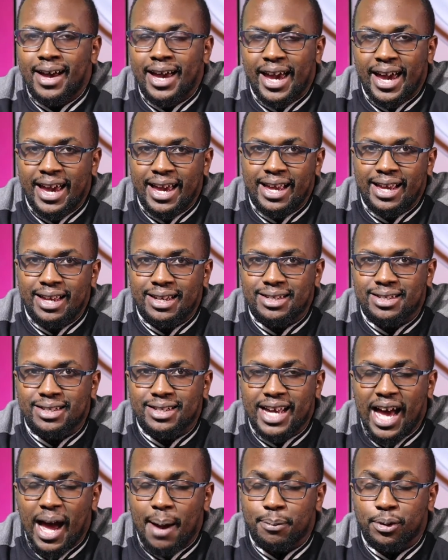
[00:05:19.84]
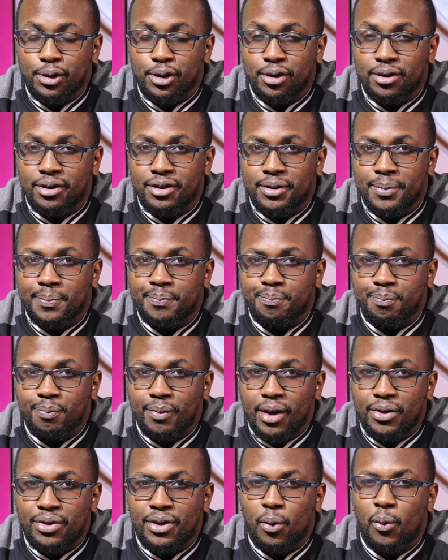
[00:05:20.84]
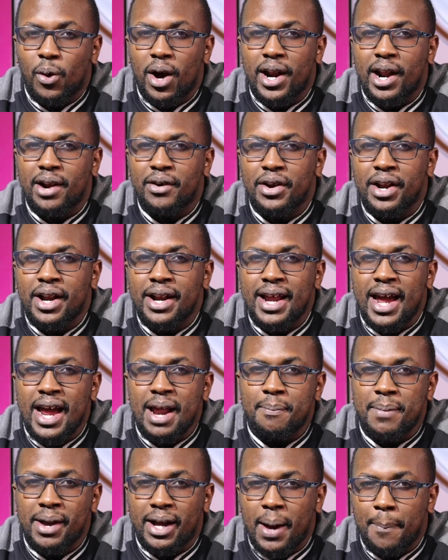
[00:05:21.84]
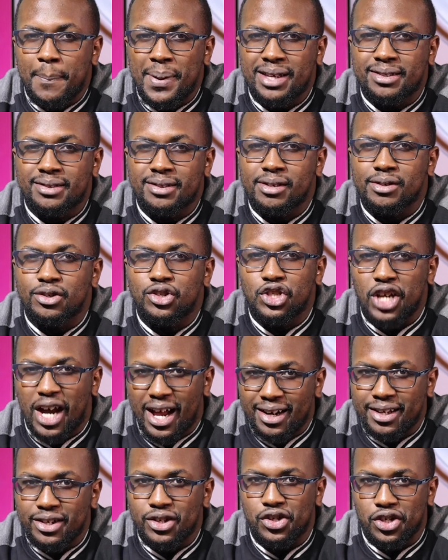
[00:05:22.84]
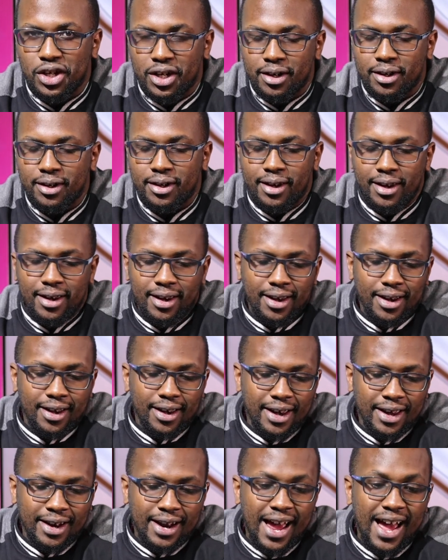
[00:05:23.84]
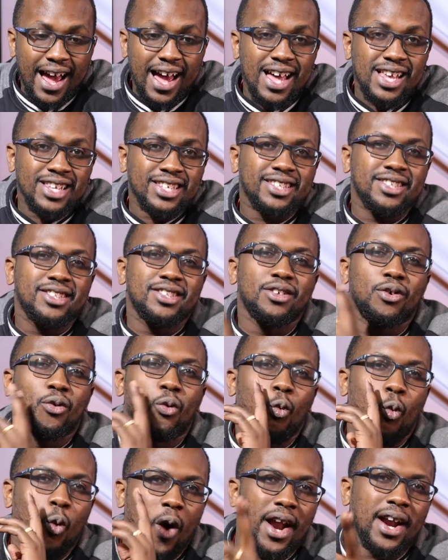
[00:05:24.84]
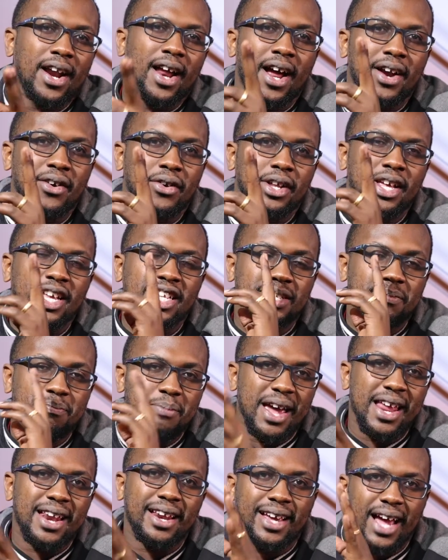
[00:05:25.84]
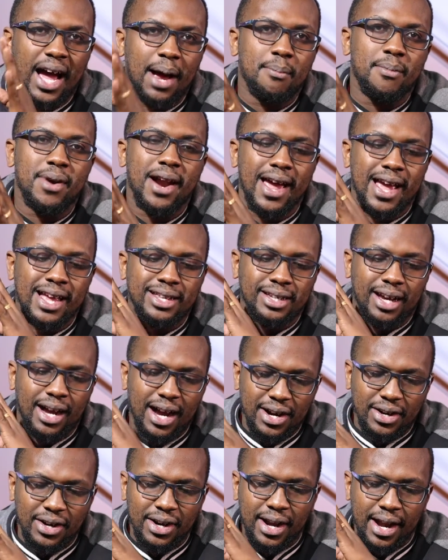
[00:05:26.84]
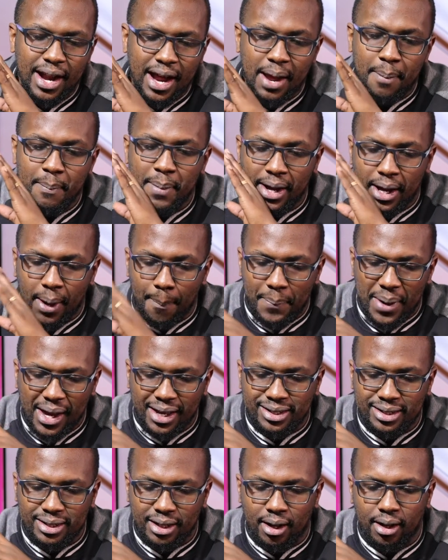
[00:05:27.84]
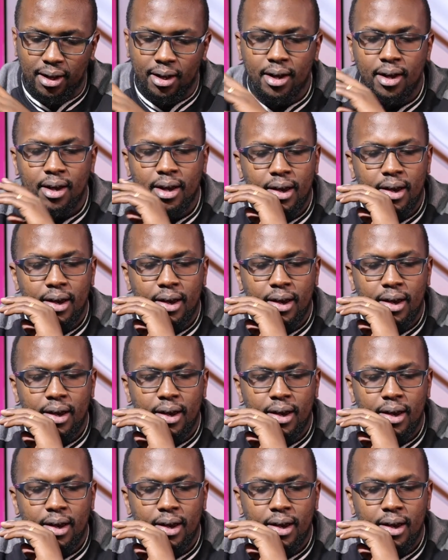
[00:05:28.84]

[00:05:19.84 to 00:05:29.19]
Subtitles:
is captioned the 108 megapixel Challenger. It has its main camera is 108 megapixel,